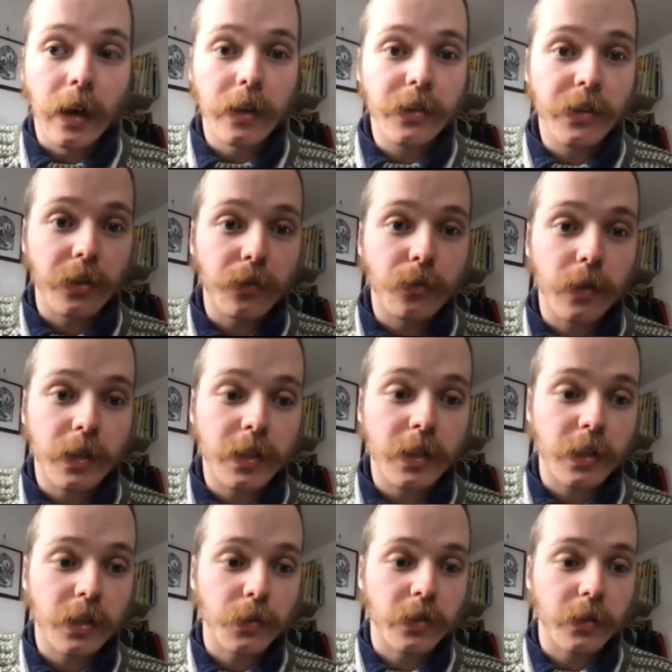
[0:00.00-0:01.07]
So for us,
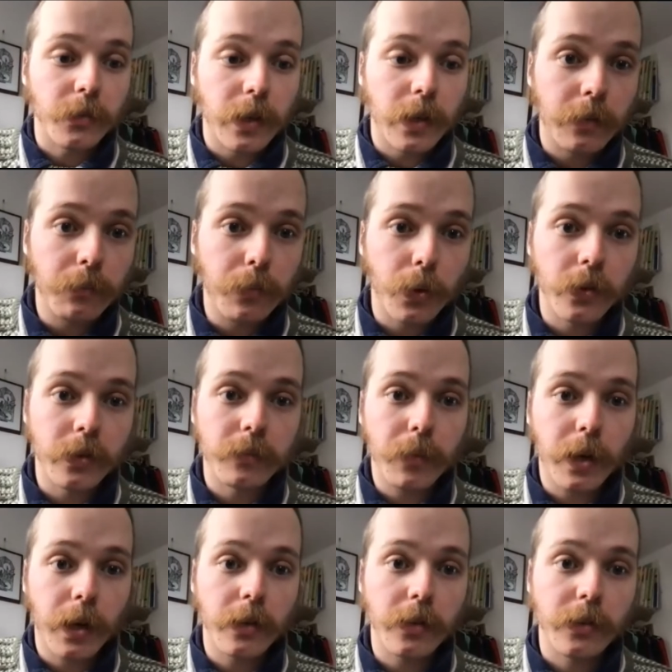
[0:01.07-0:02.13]
this was a really important
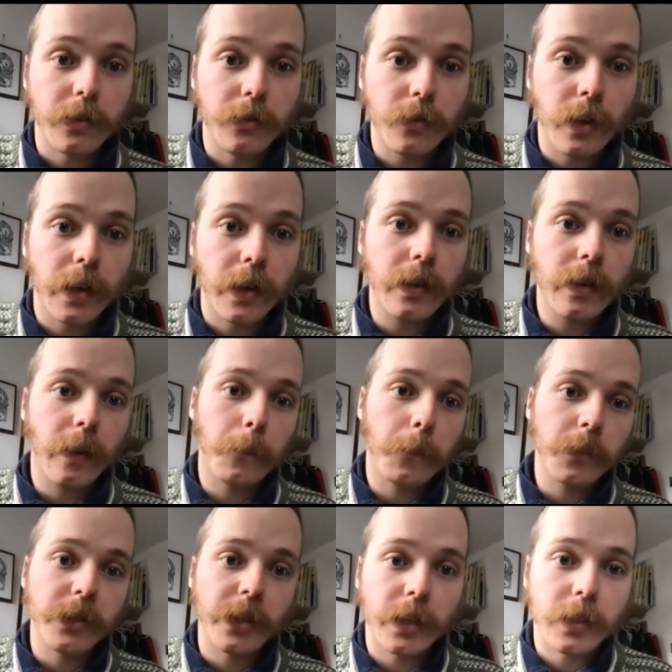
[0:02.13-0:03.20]
part of like
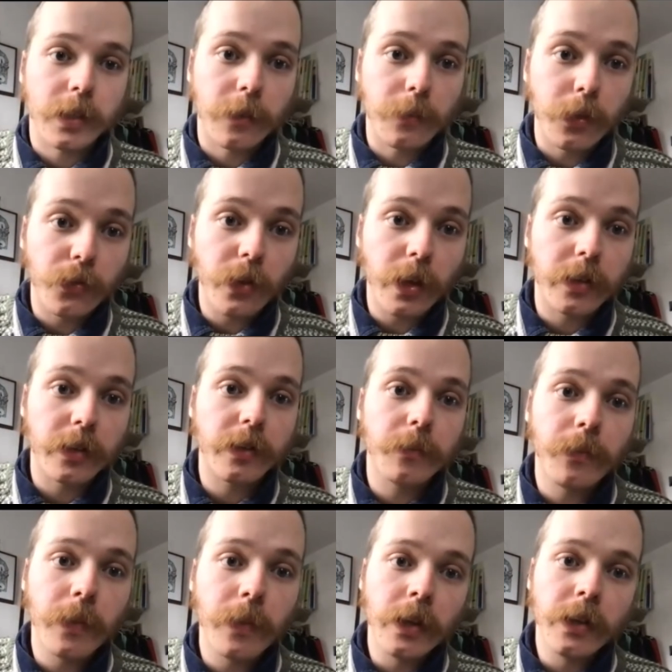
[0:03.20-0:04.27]
setting up the fund.
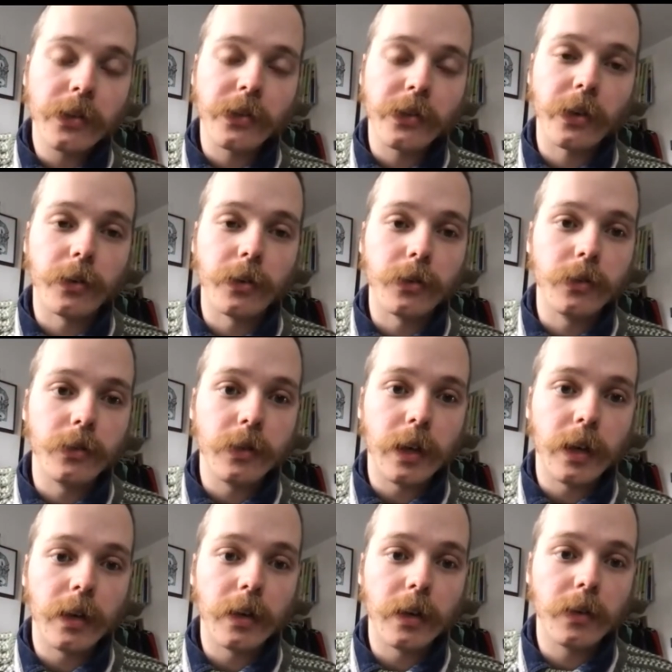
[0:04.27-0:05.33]
So
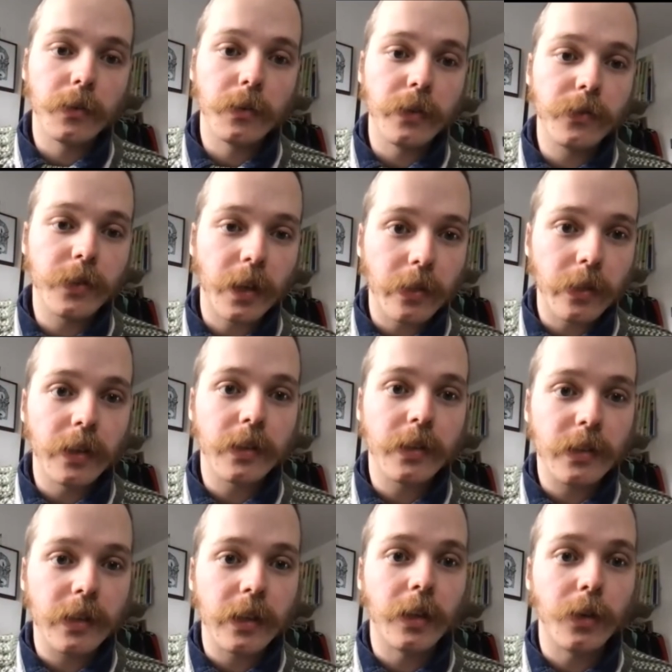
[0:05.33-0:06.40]
we've done
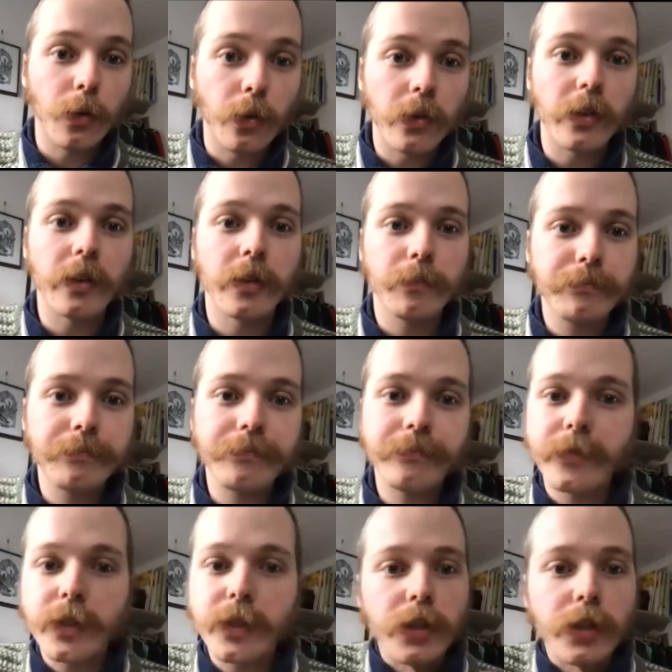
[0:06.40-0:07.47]
this in order
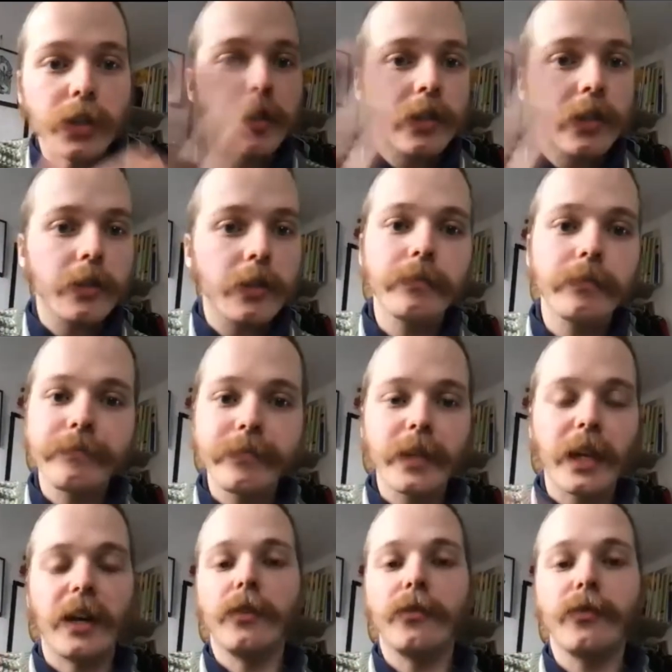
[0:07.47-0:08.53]
to just
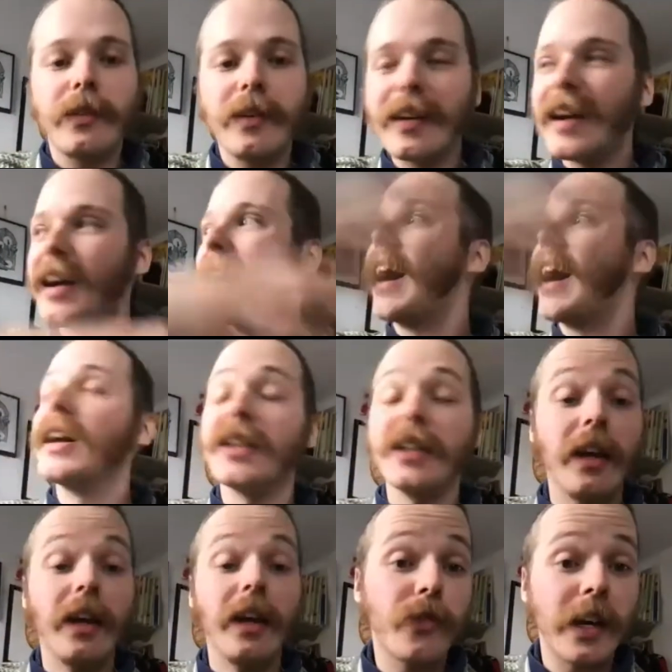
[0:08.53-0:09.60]
kind of add
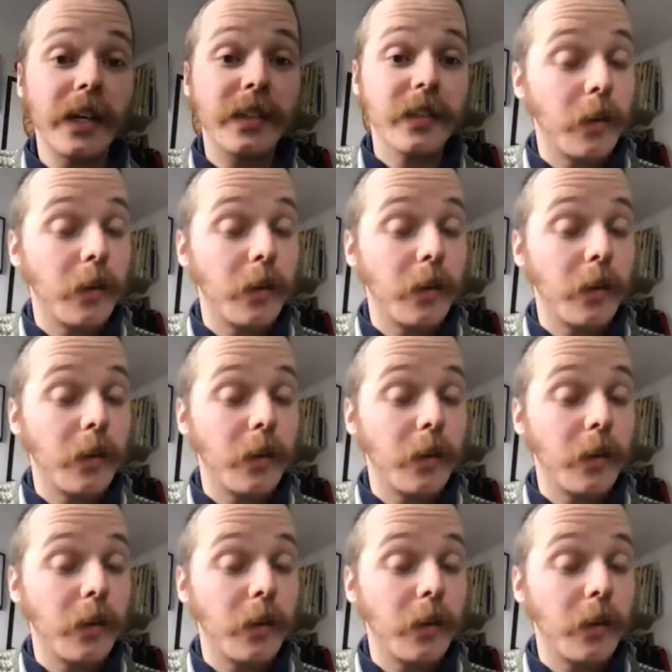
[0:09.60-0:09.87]
another facet.